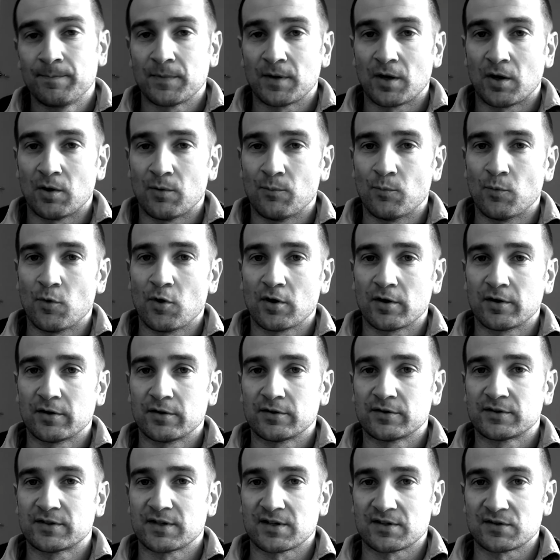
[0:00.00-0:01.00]
on what
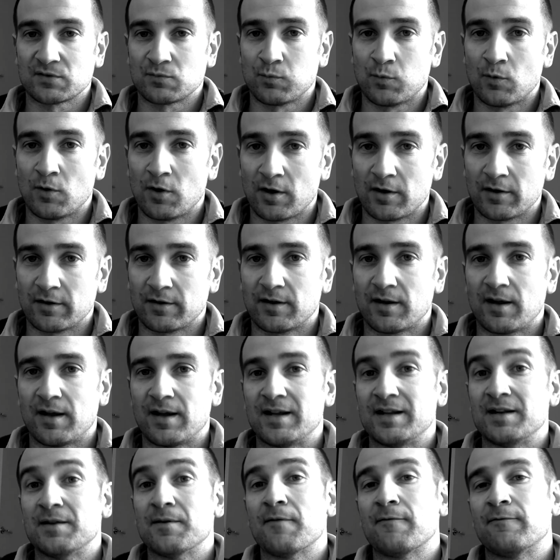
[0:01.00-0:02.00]
does what
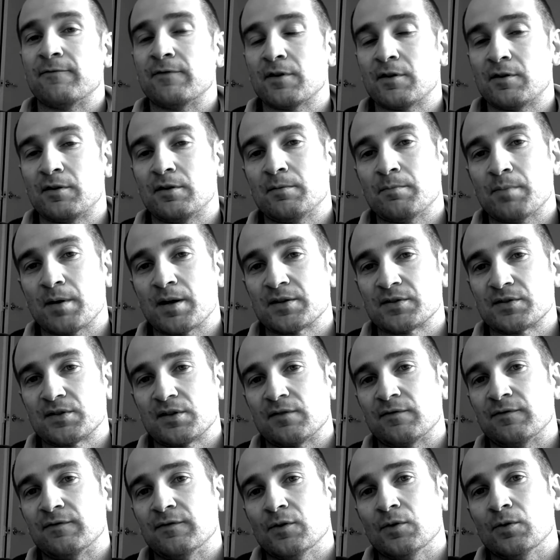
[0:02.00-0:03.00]
in a very basic
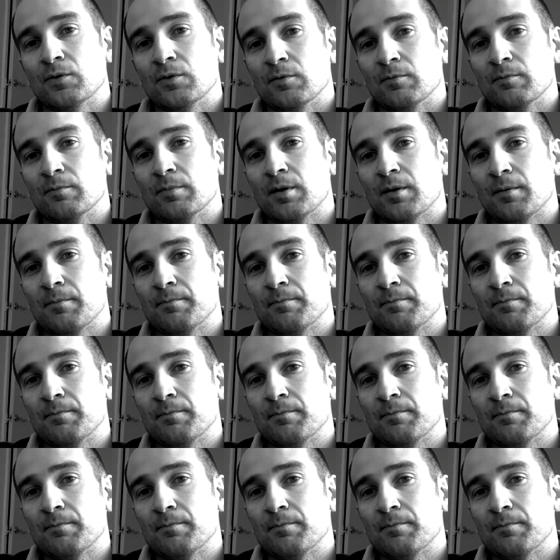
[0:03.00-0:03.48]
form.